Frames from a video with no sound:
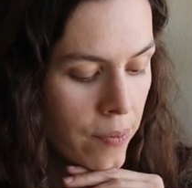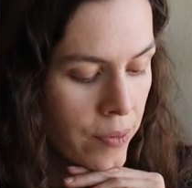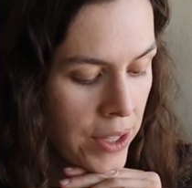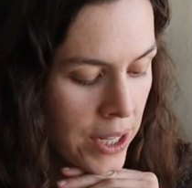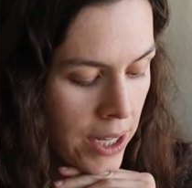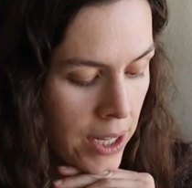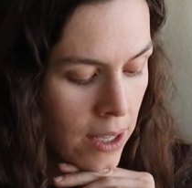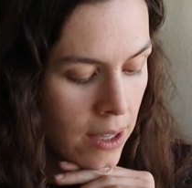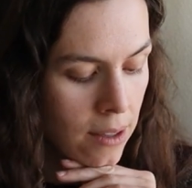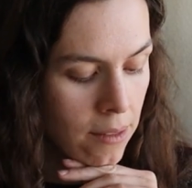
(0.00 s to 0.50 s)

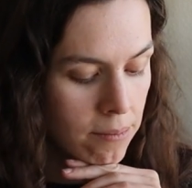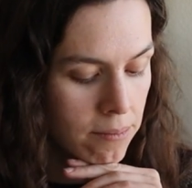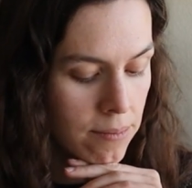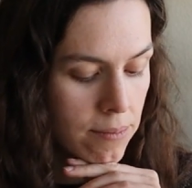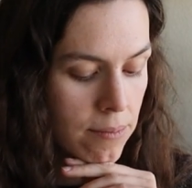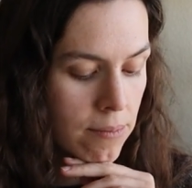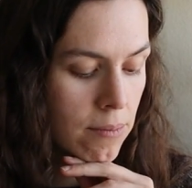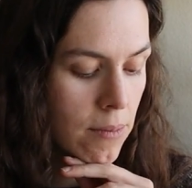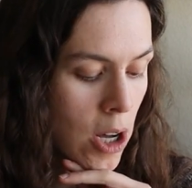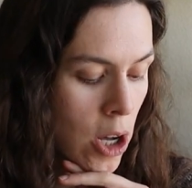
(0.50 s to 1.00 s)
They
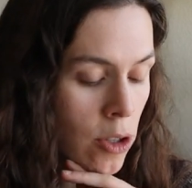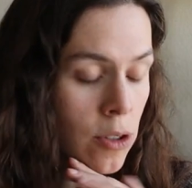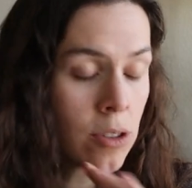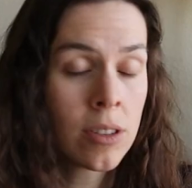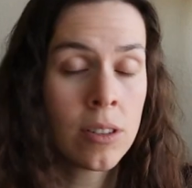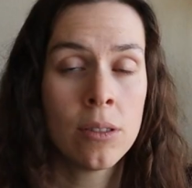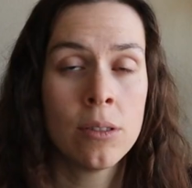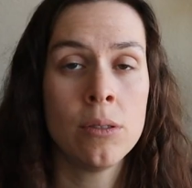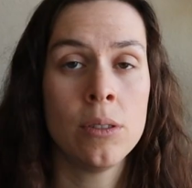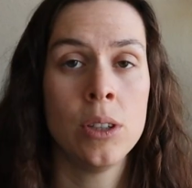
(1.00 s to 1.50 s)

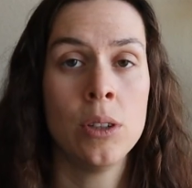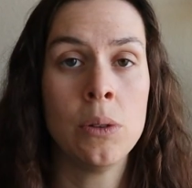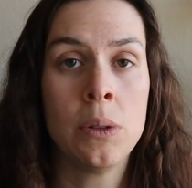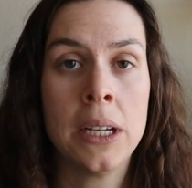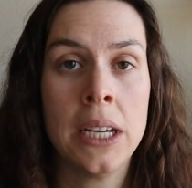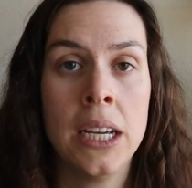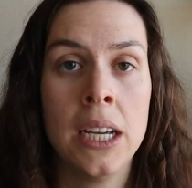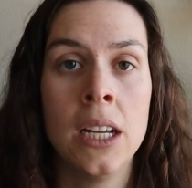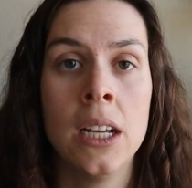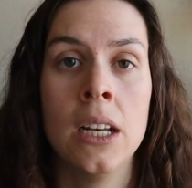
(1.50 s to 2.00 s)
also, you
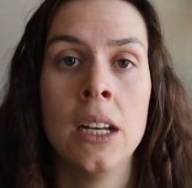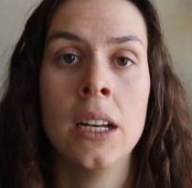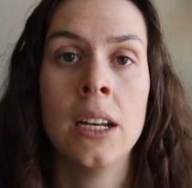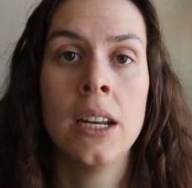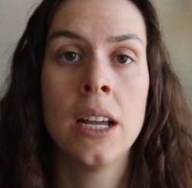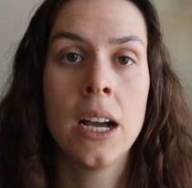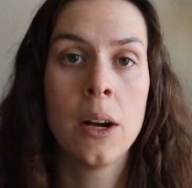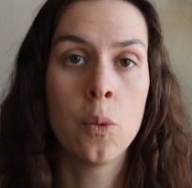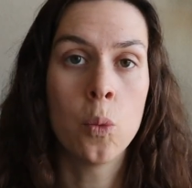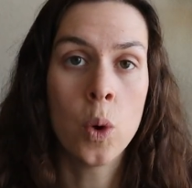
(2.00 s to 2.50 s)

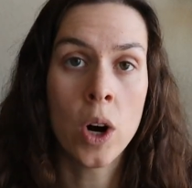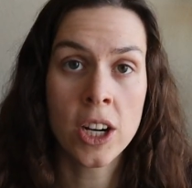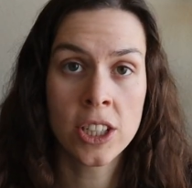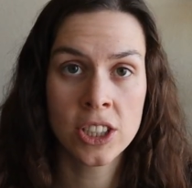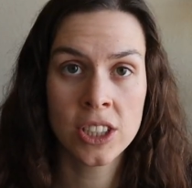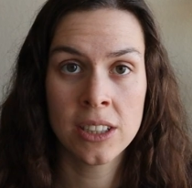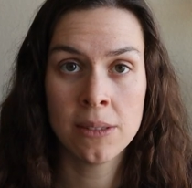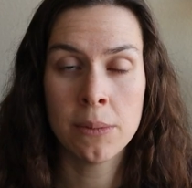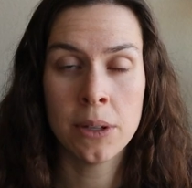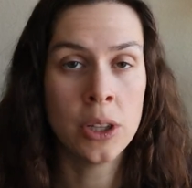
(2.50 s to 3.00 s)
can
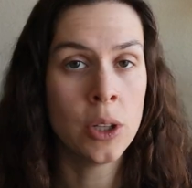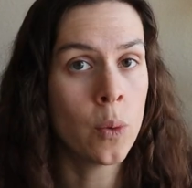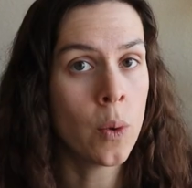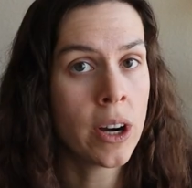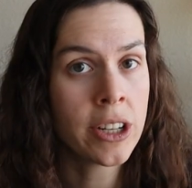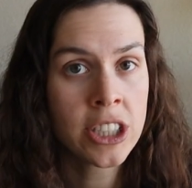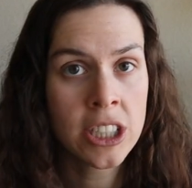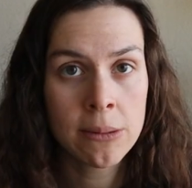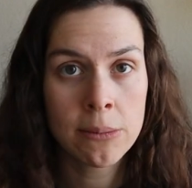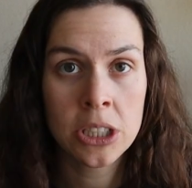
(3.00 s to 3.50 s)
wash them in the
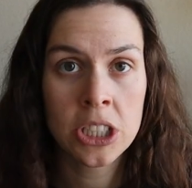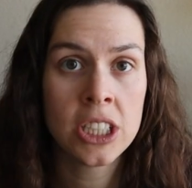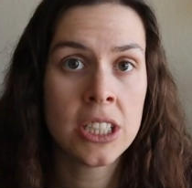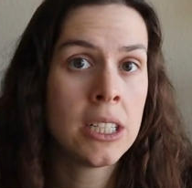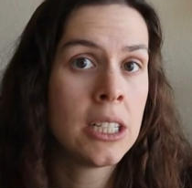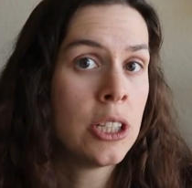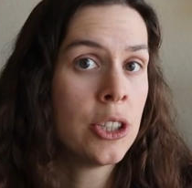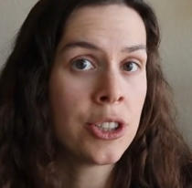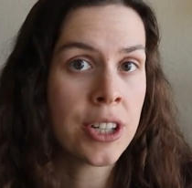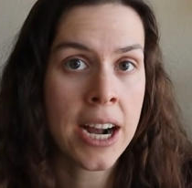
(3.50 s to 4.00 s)
washing
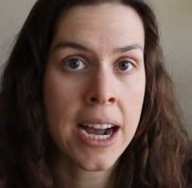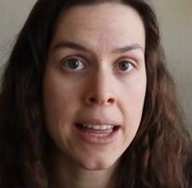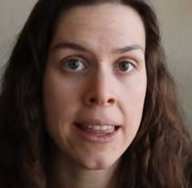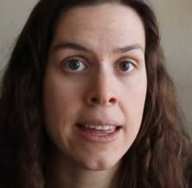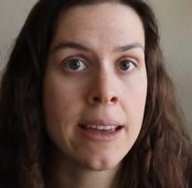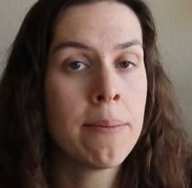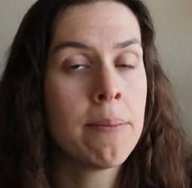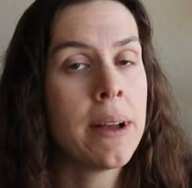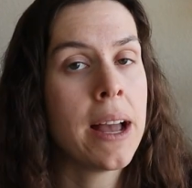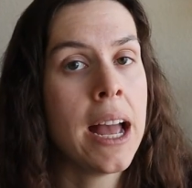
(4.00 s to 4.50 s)
machine and dry
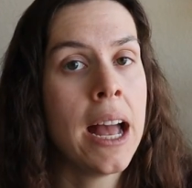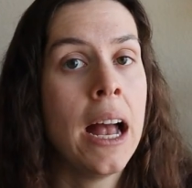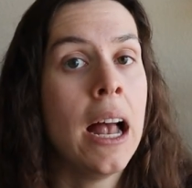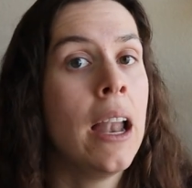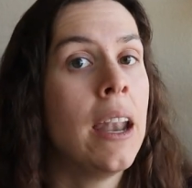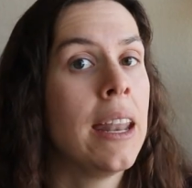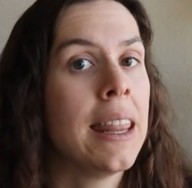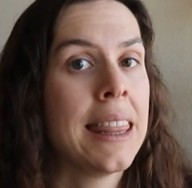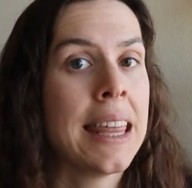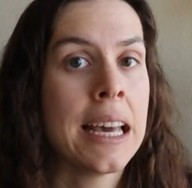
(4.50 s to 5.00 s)
them,
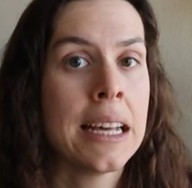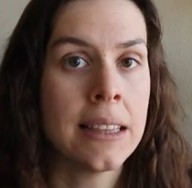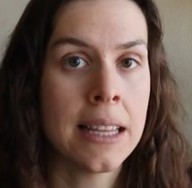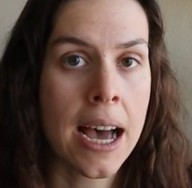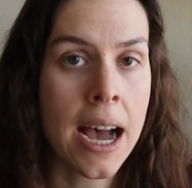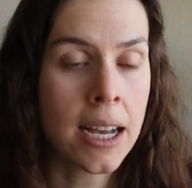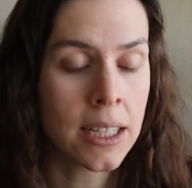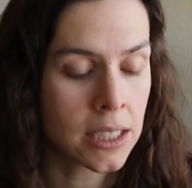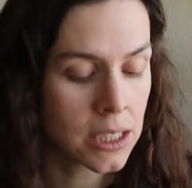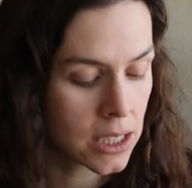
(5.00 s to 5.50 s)
and they
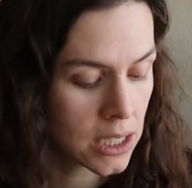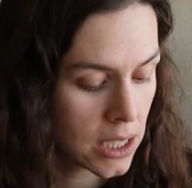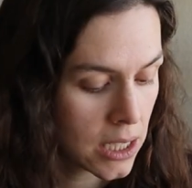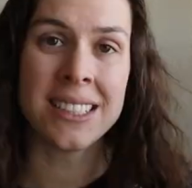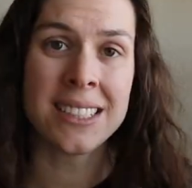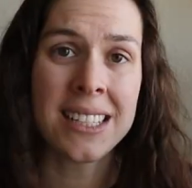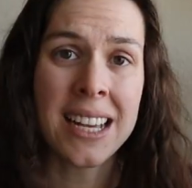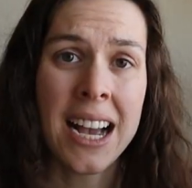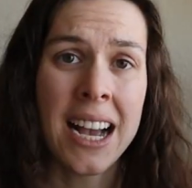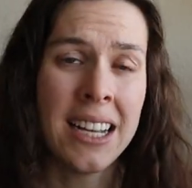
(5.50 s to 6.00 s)
last.
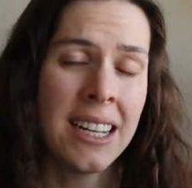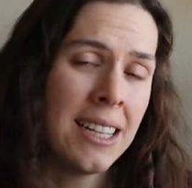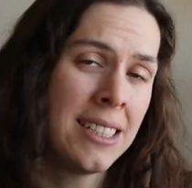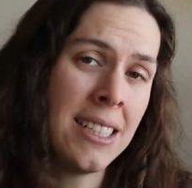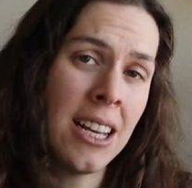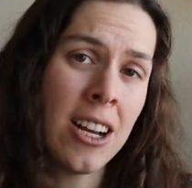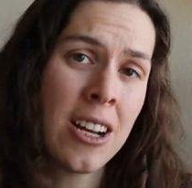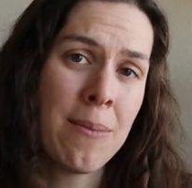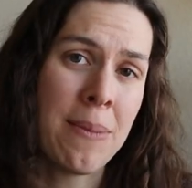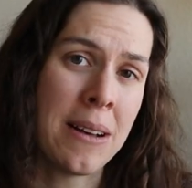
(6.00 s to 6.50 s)
Since I, I
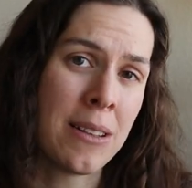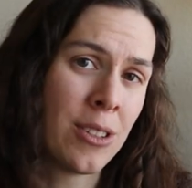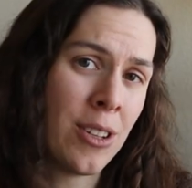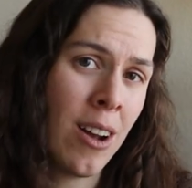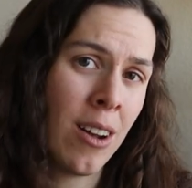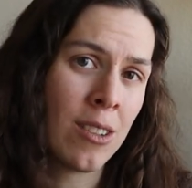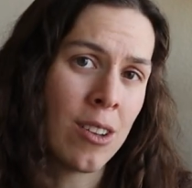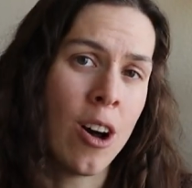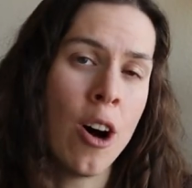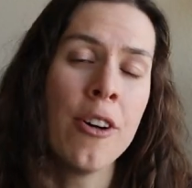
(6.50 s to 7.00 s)
talk about
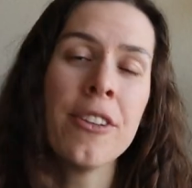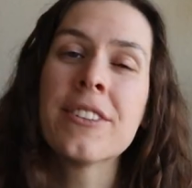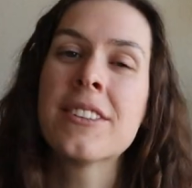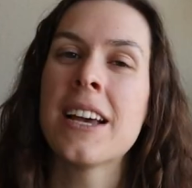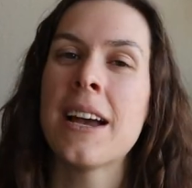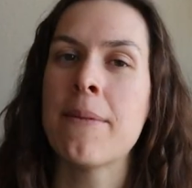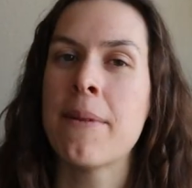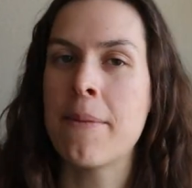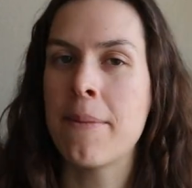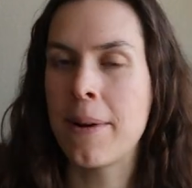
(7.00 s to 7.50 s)
socks all the
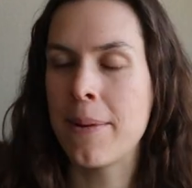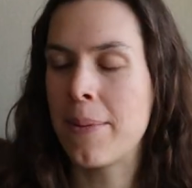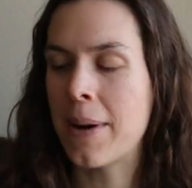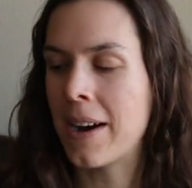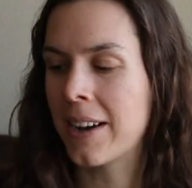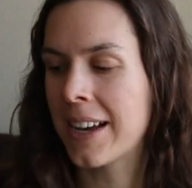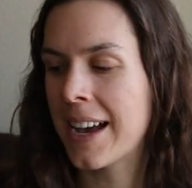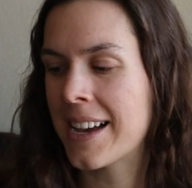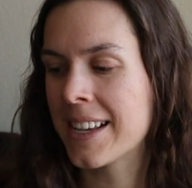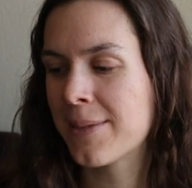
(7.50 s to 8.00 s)
time on my
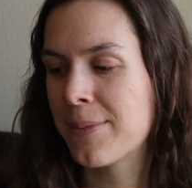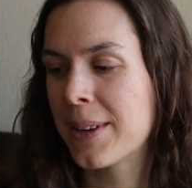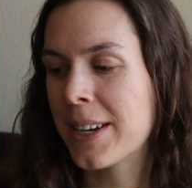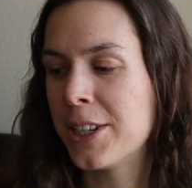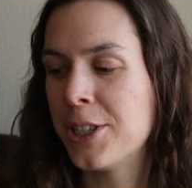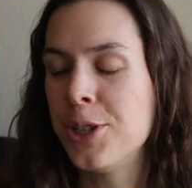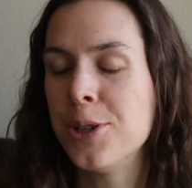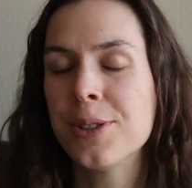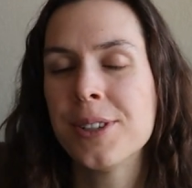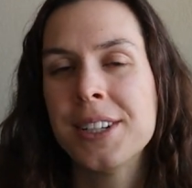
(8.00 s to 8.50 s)
podcast,
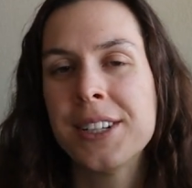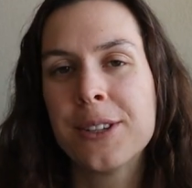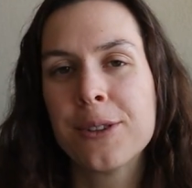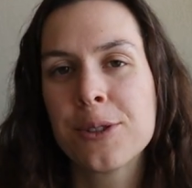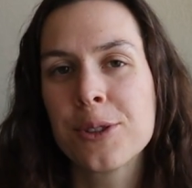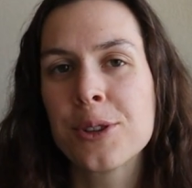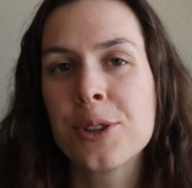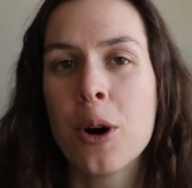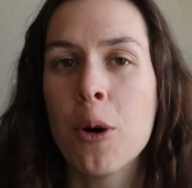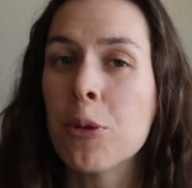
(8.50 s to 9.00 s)
because usually
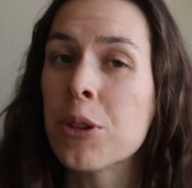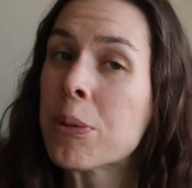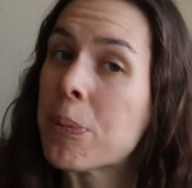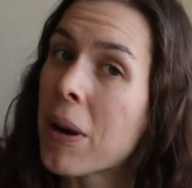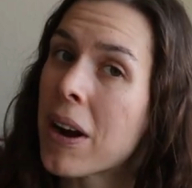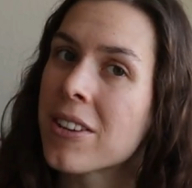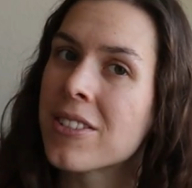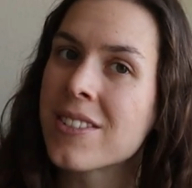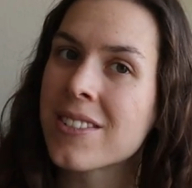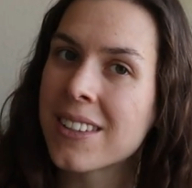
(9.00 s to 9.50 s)
those are the only
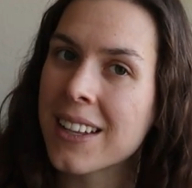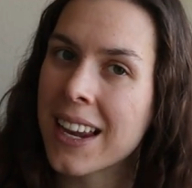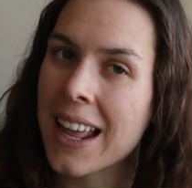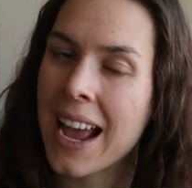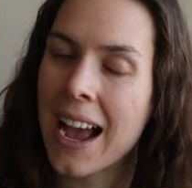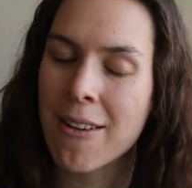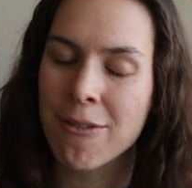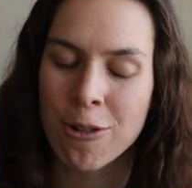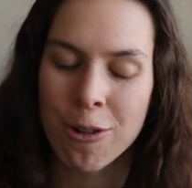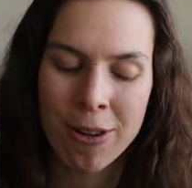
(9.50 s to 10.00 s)
projects that I
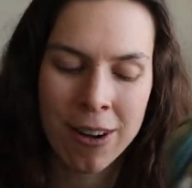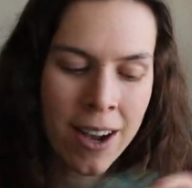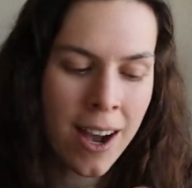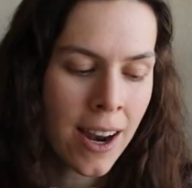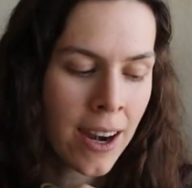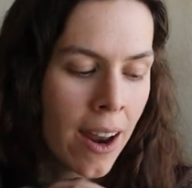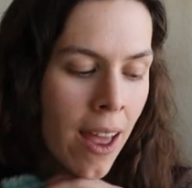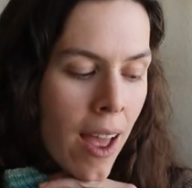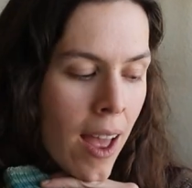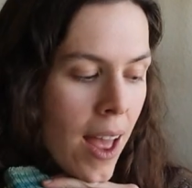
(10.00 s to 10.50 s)
have going
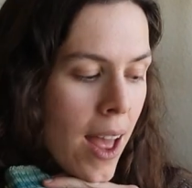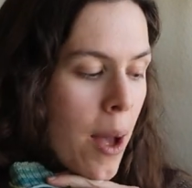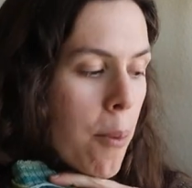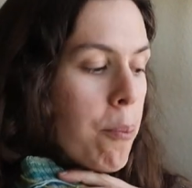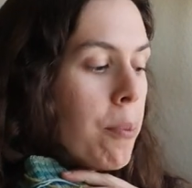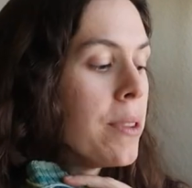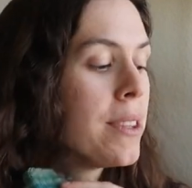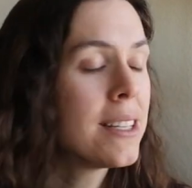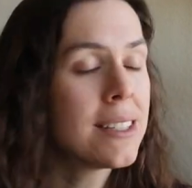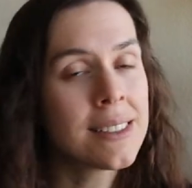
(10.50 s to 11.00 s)
on.
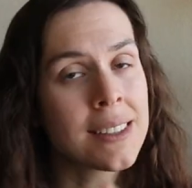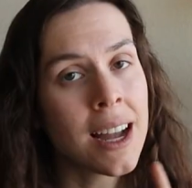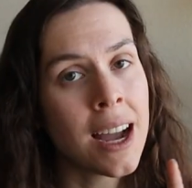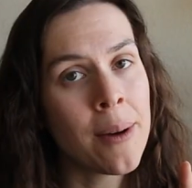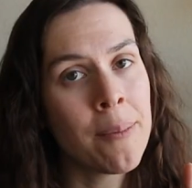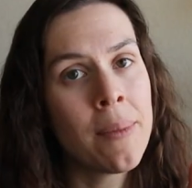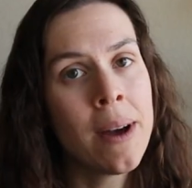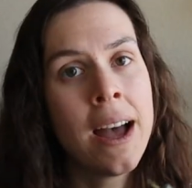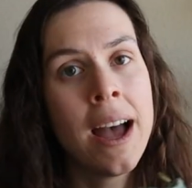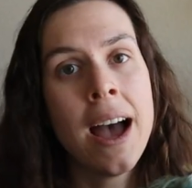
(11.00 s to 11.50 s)
But this
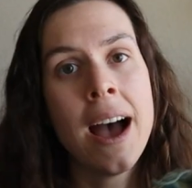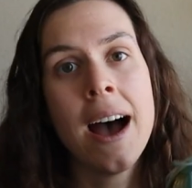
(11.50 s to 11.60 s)
time,